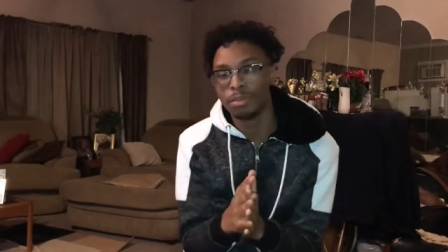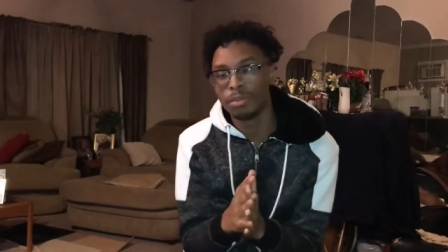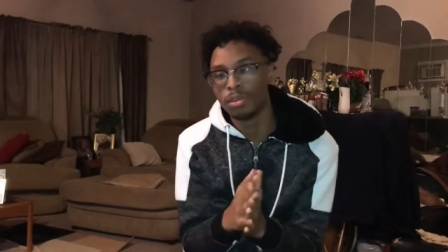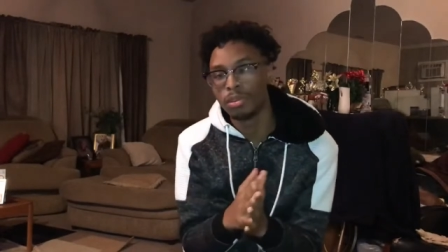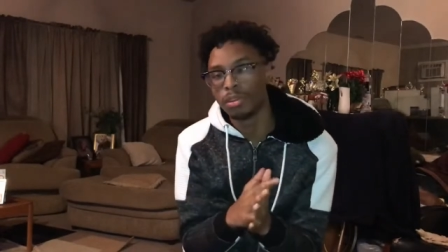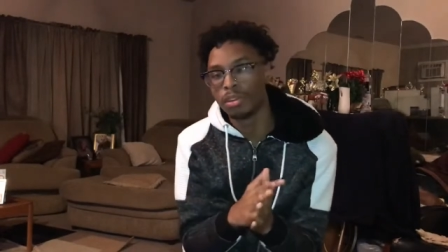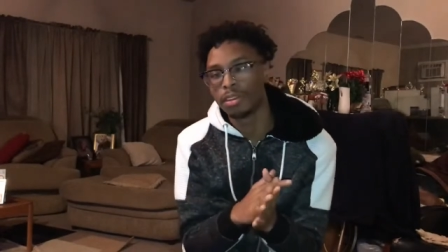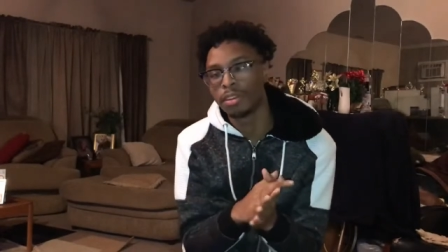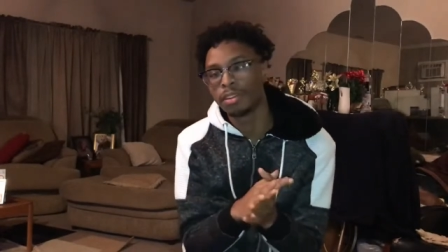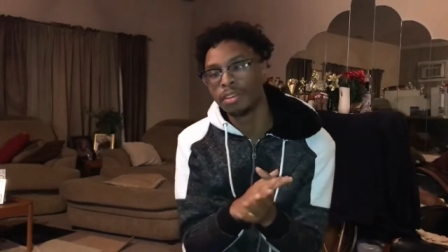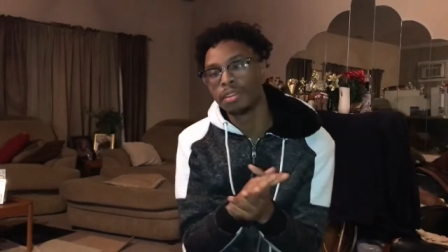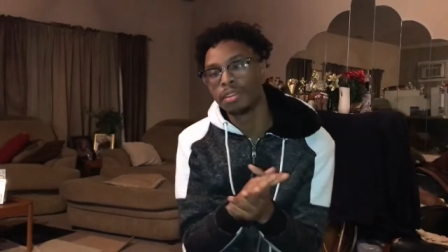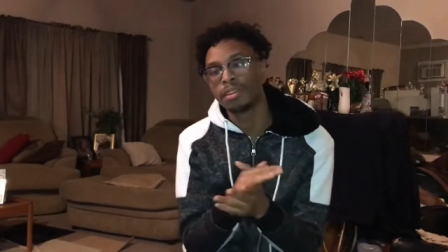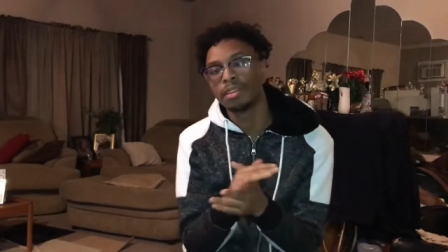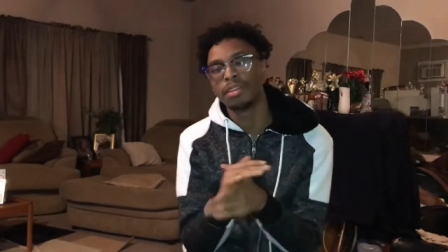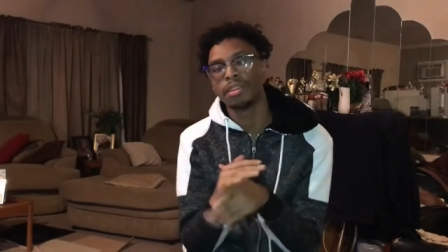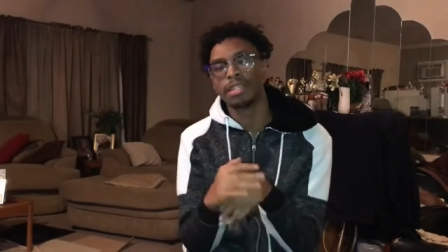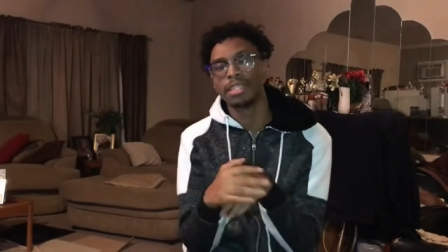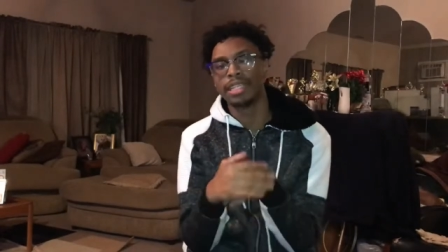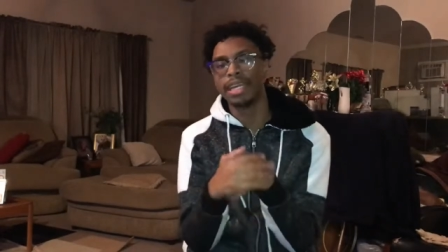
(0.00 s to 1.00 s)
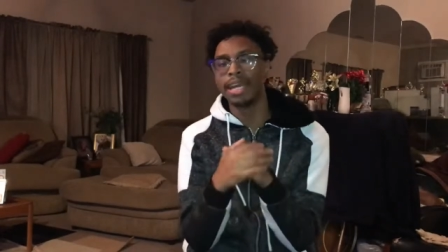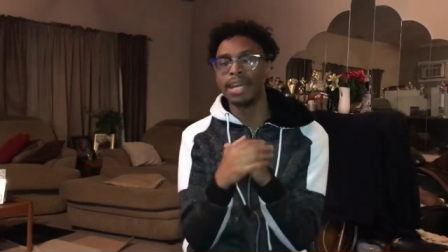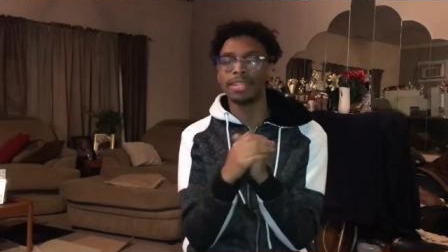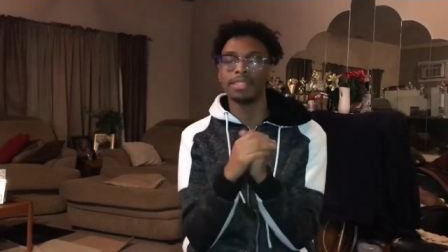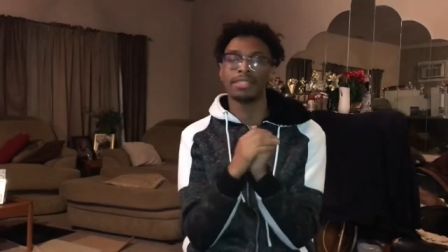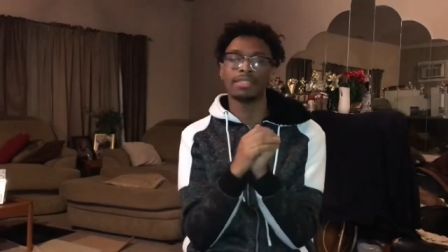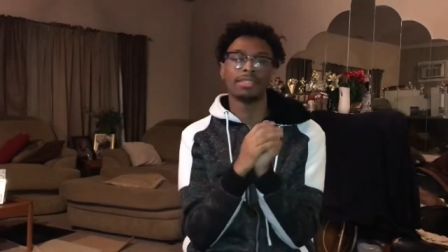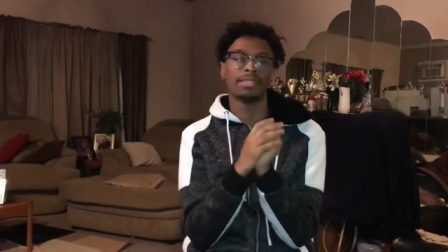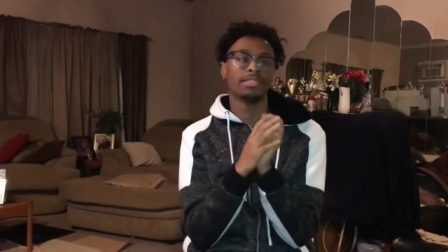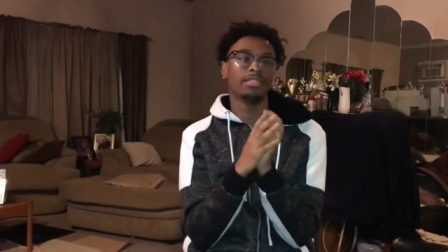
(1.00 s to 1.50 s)
more
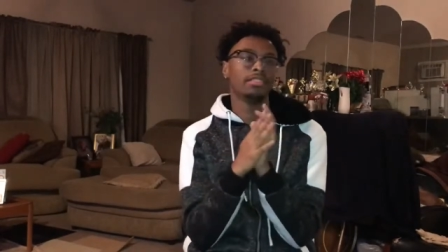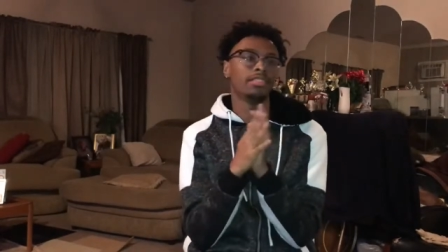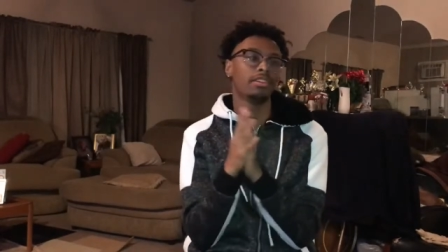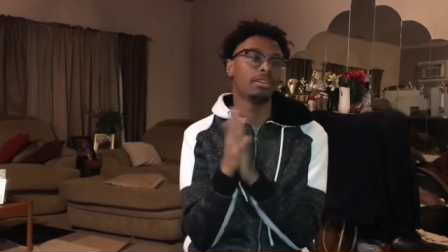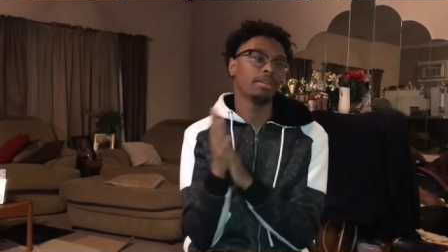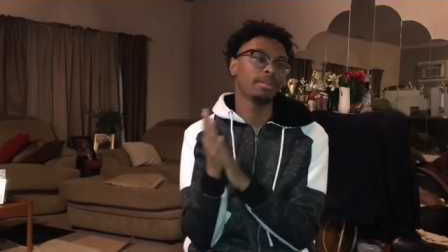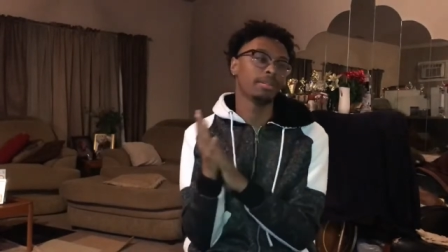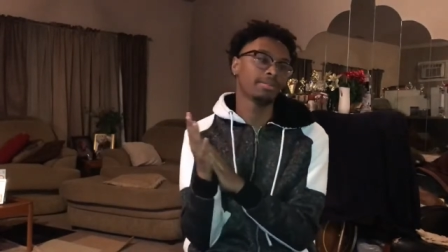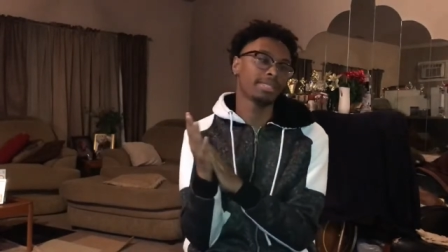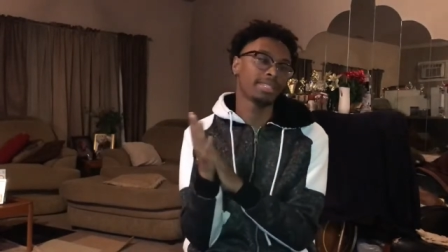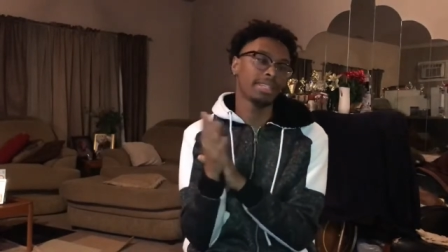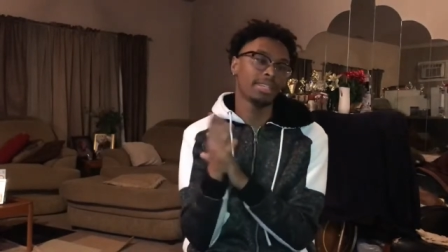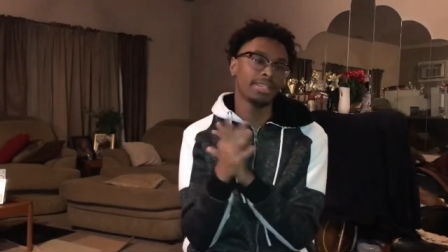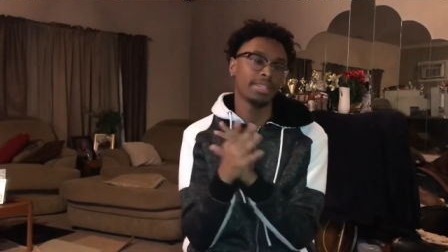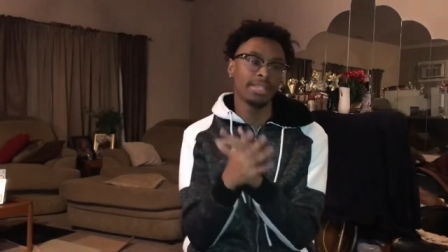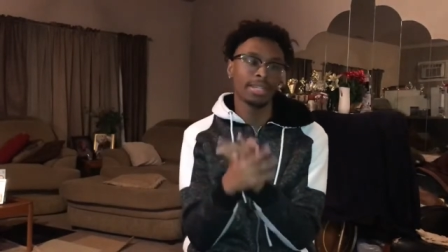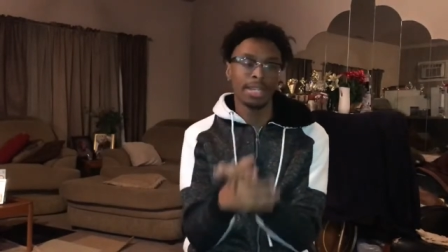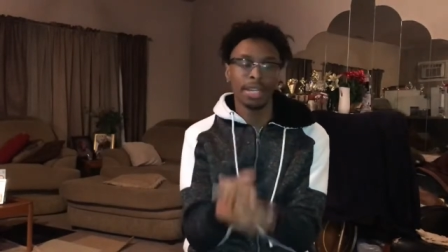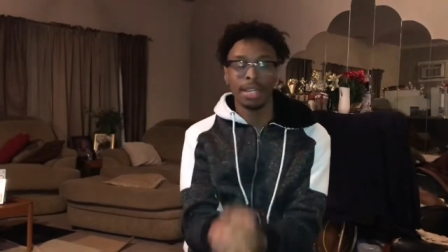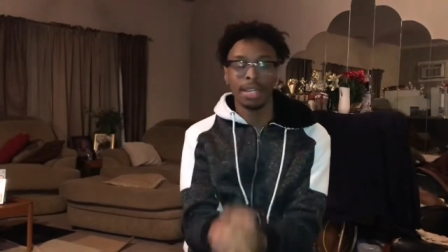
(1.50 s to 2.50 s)
Ghetts. You know what I'm saying?